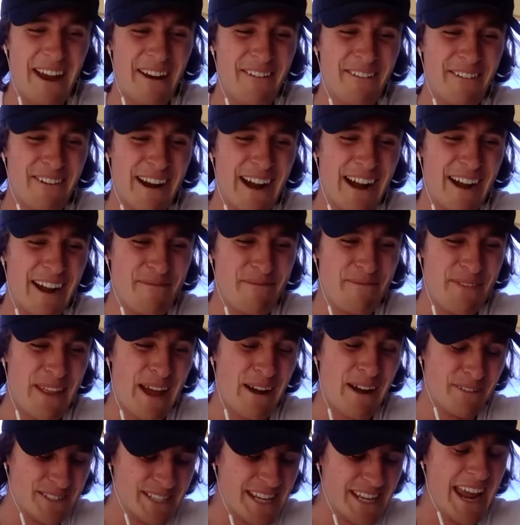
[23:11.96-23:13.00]
were.
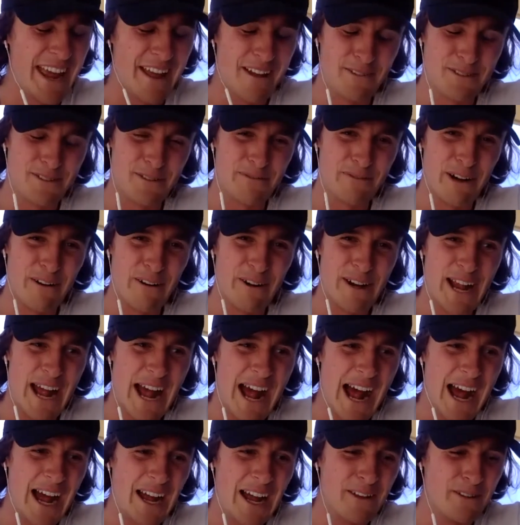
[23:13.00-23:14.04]
It was
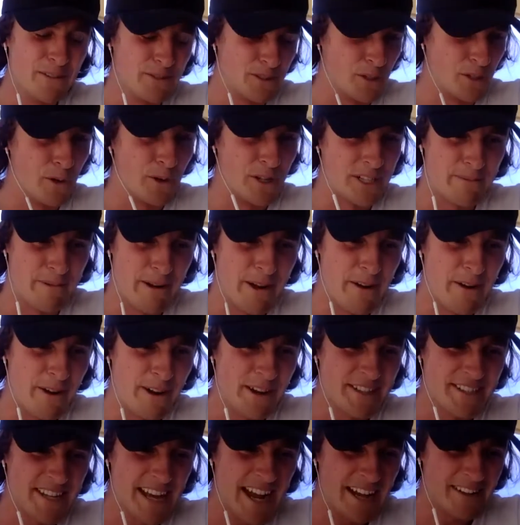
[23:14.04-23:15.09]
a good
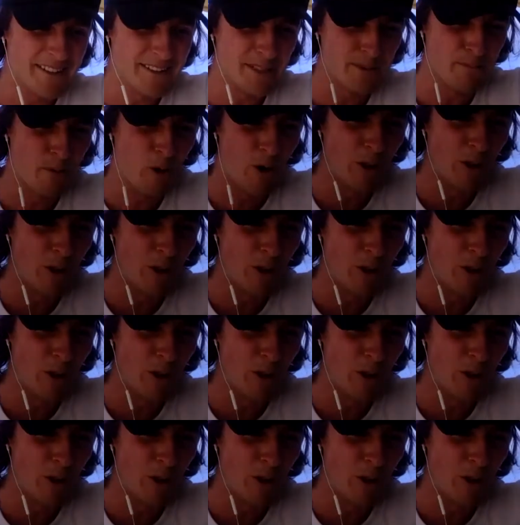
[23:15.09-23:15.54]
experience. Despite